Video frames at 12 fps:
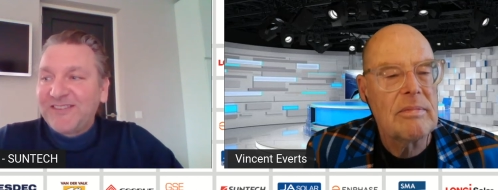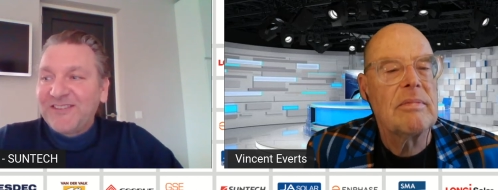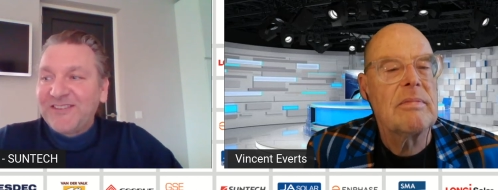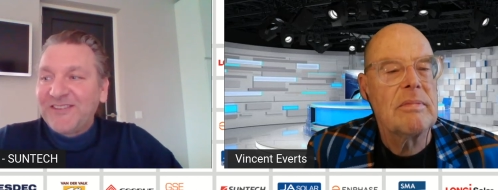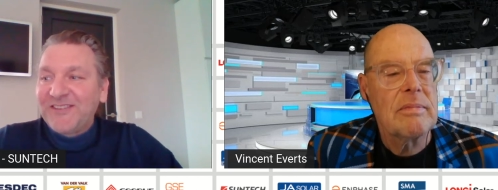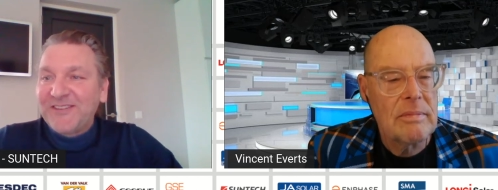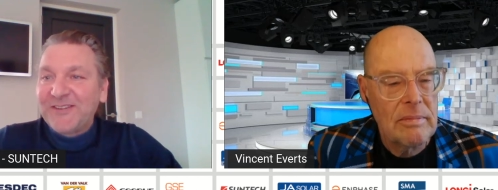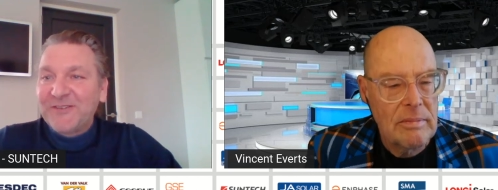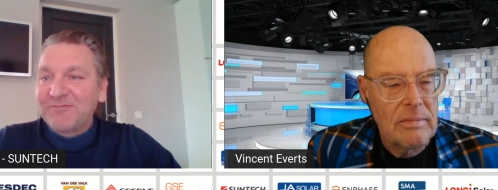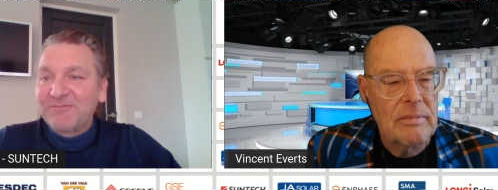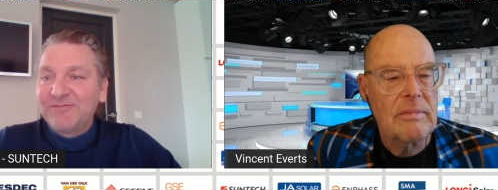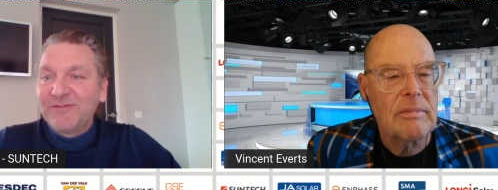Speaker 1: Uh,
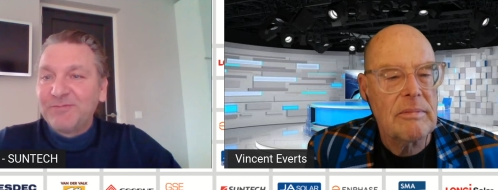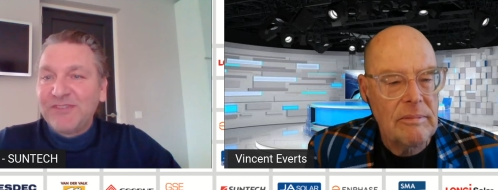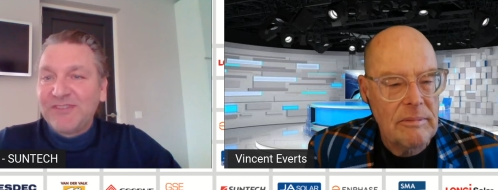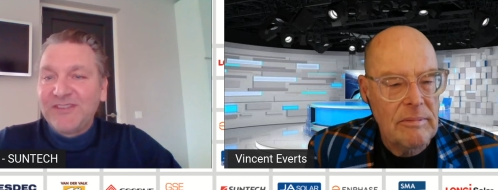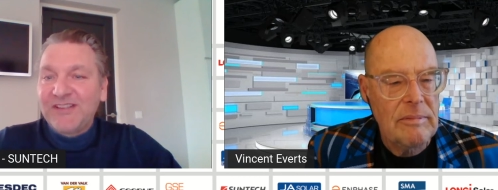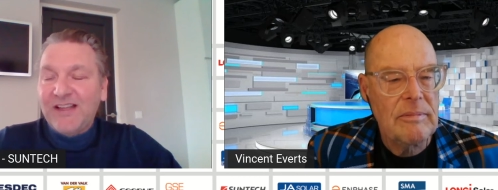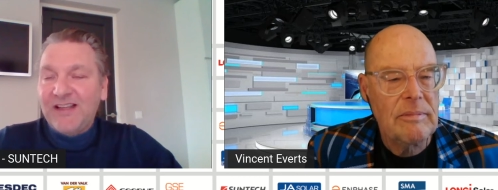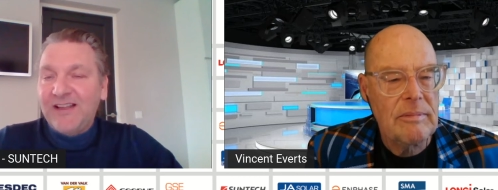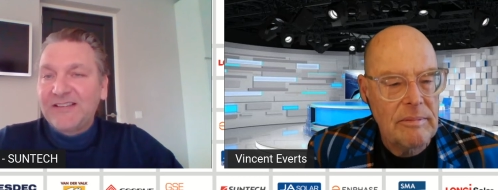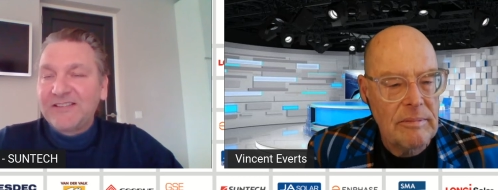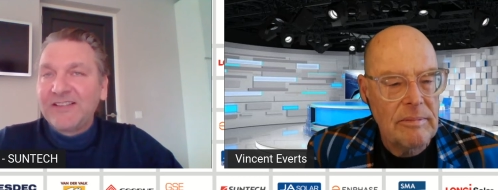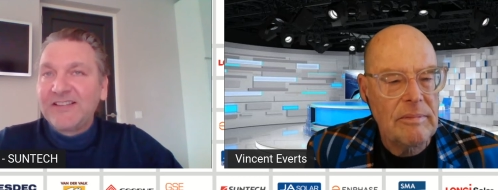yeah,
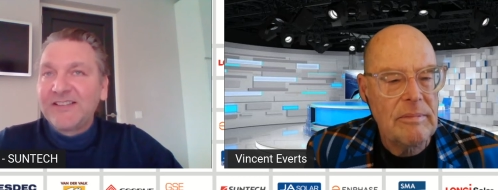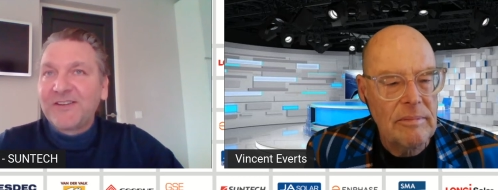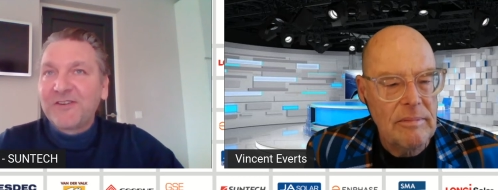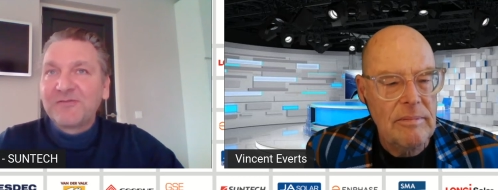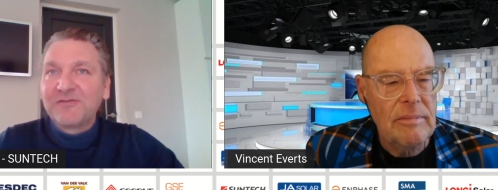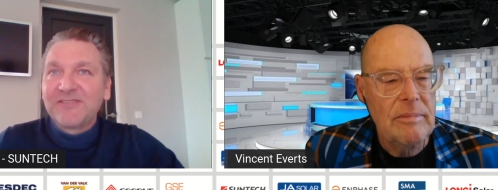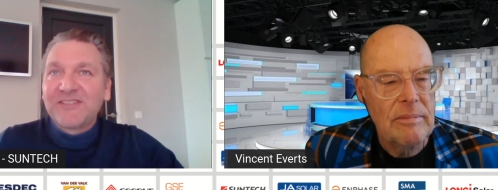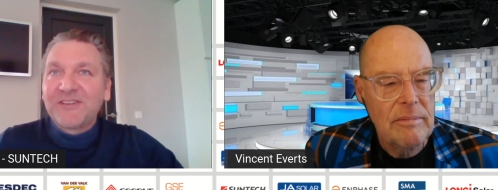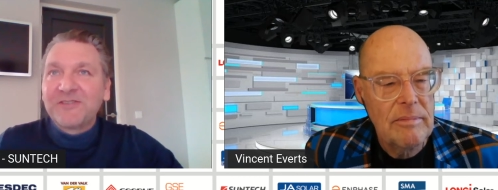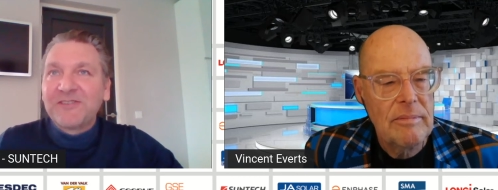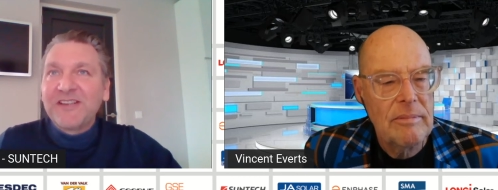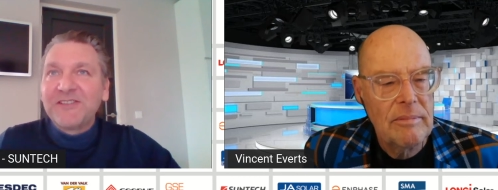actually, so so
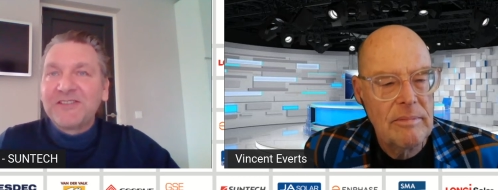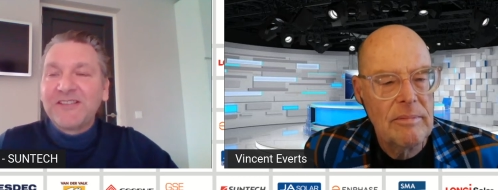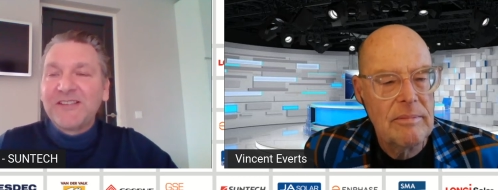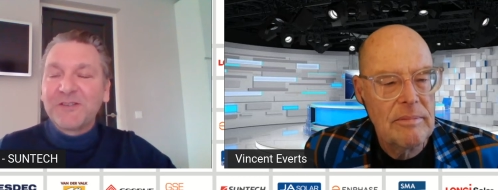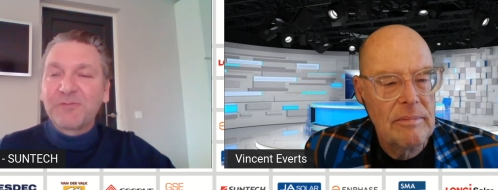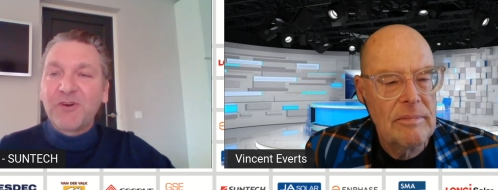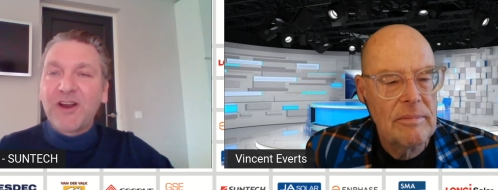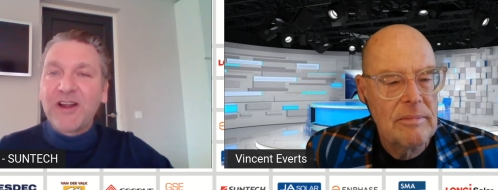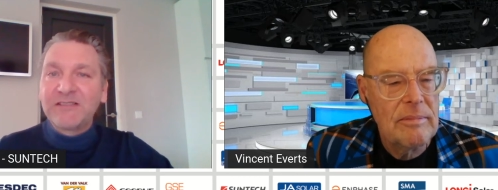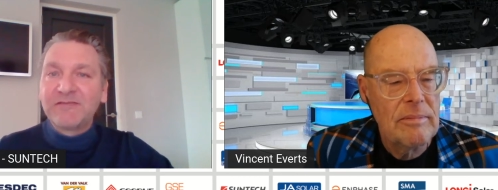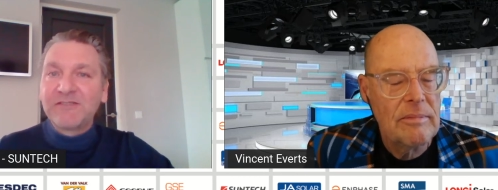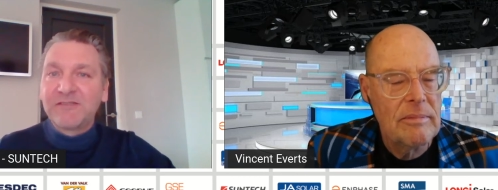then you see that the
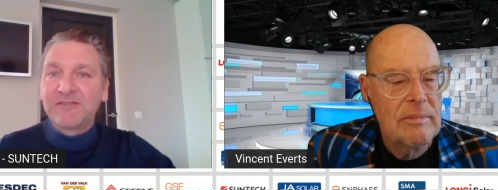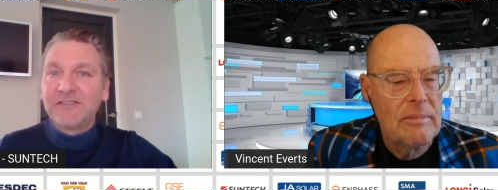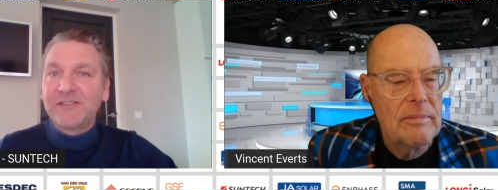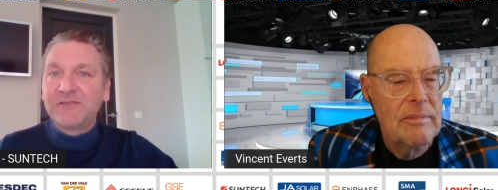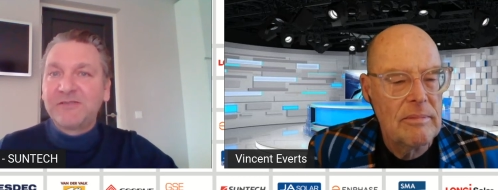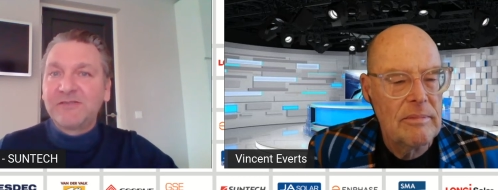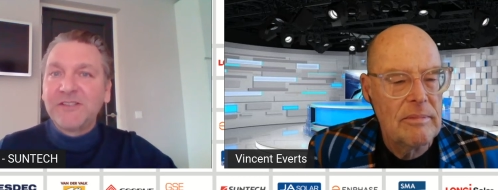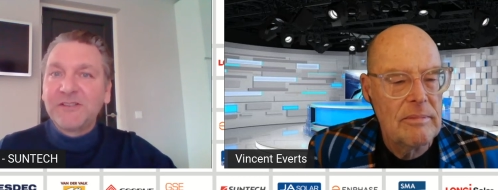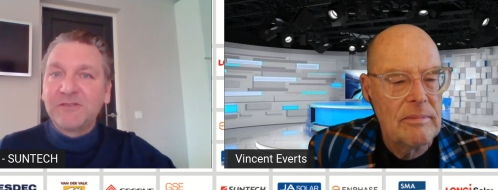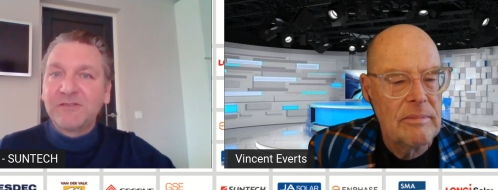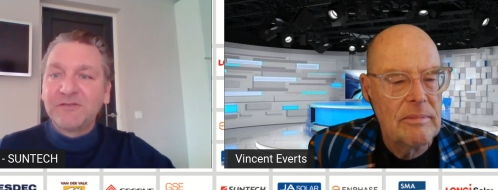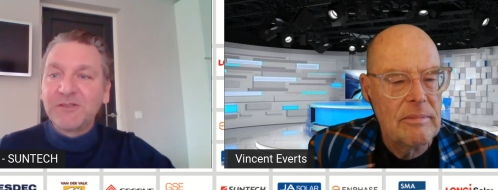price will will
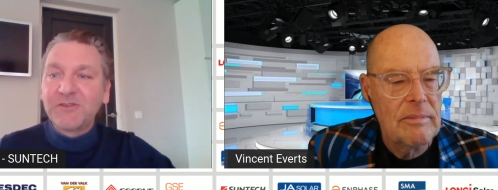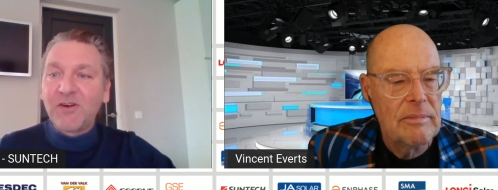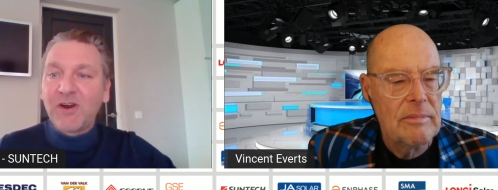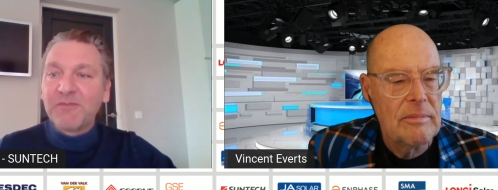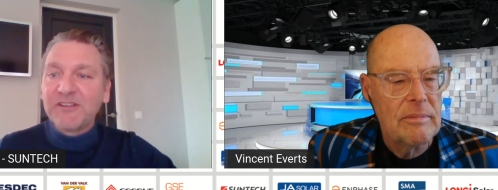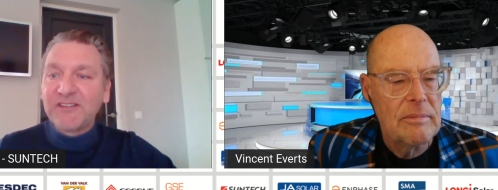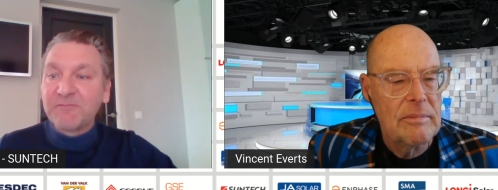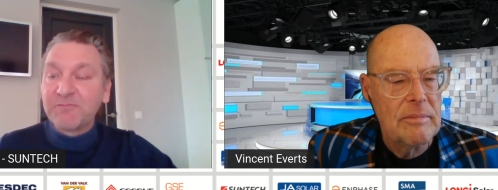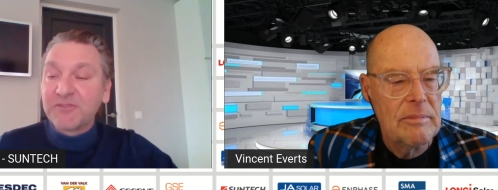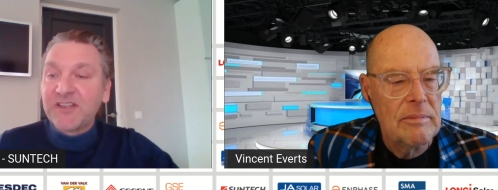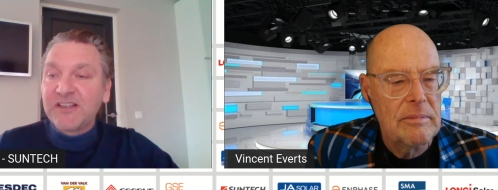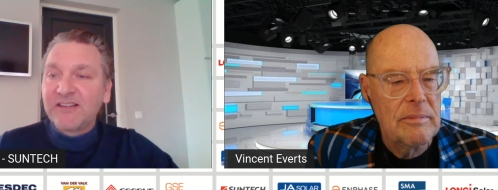will, will go up by ten
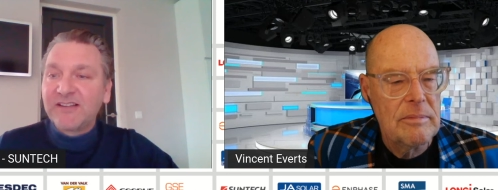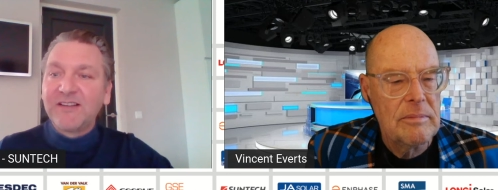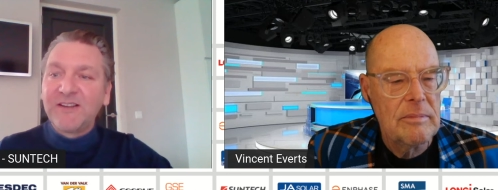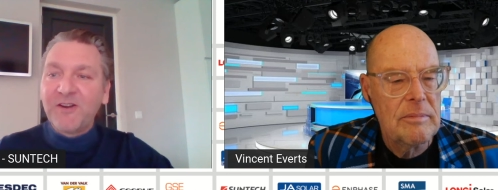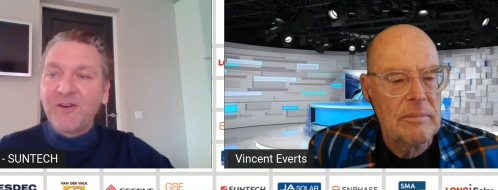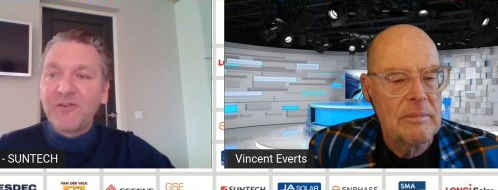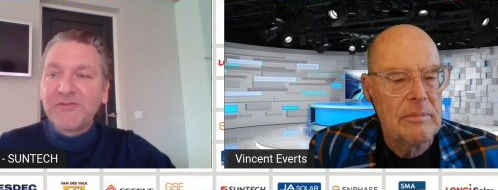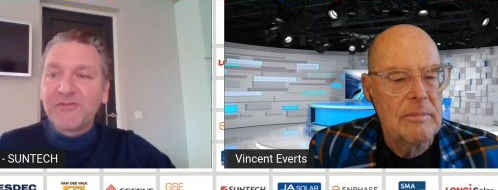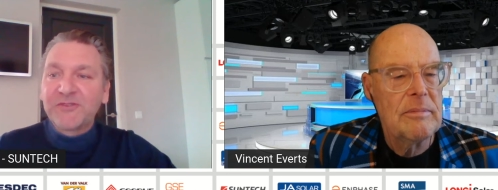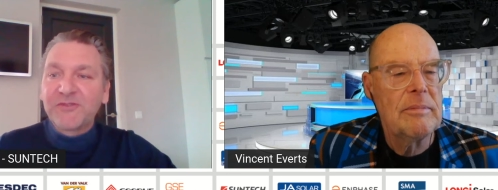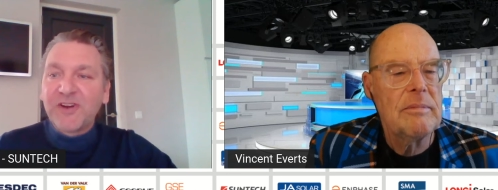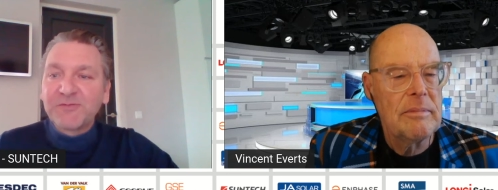percent only mm-hmm. for
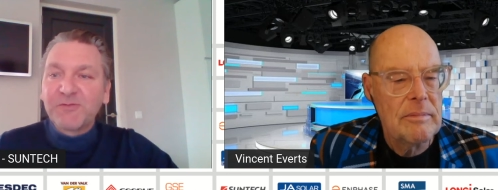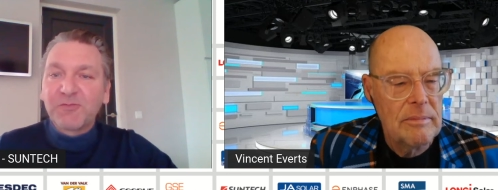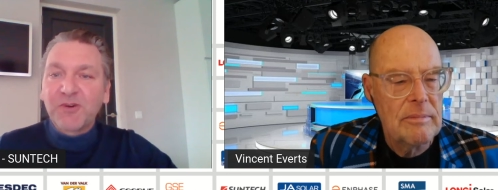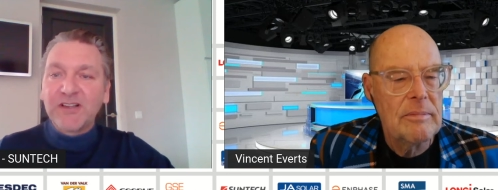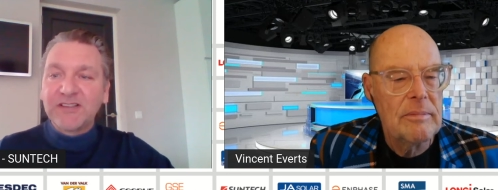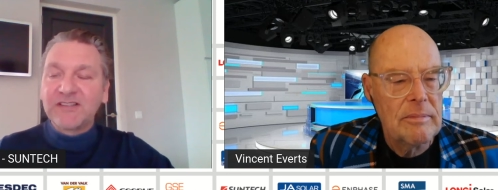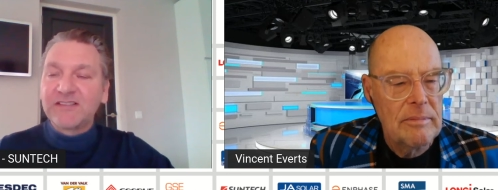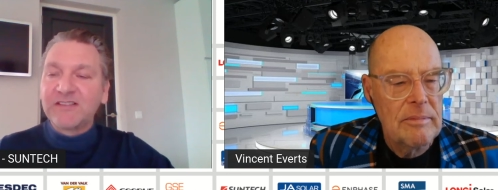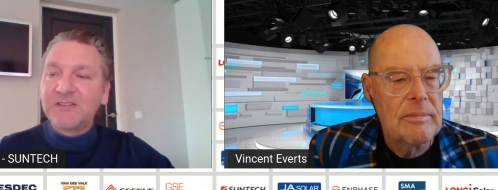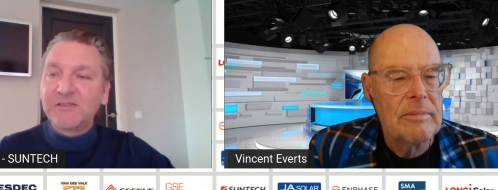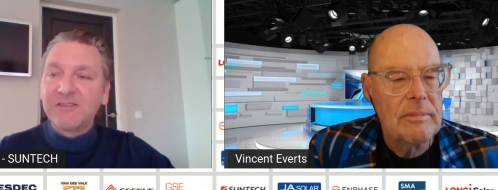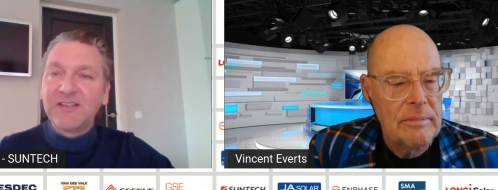transport prices.
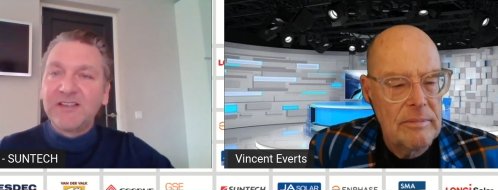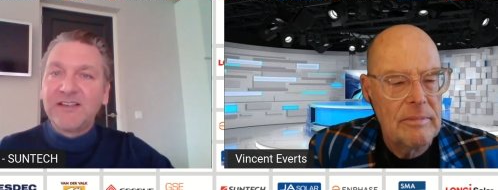So